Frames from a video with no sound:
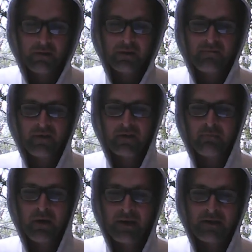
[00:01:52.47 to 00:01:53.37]
friend of
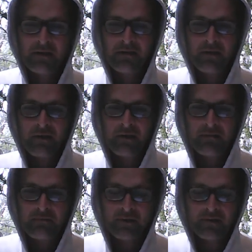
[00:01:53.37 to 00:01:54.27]
mine
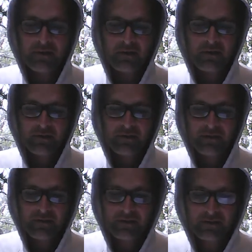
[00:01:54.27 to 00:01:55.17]
who was a
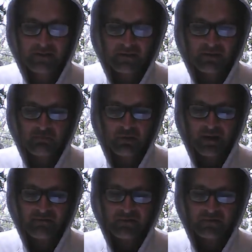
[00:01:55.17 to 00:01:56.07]

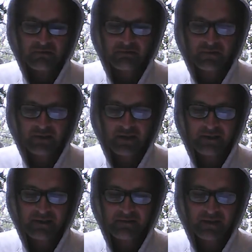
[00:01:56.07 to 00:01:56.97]
impoverished
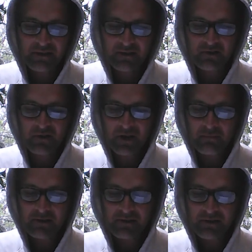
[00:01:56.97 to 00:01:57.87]
can collecting
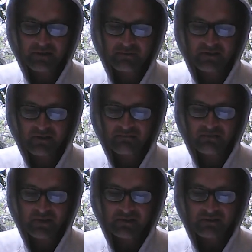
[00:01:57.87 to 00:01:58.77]
shaman that called himself
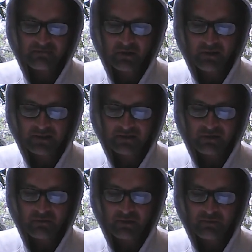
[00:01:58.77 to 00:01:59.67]
Cousin Ron
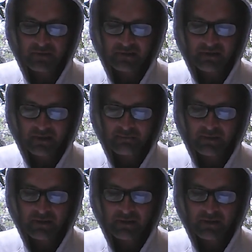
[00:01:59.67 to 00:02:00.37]
told me one time,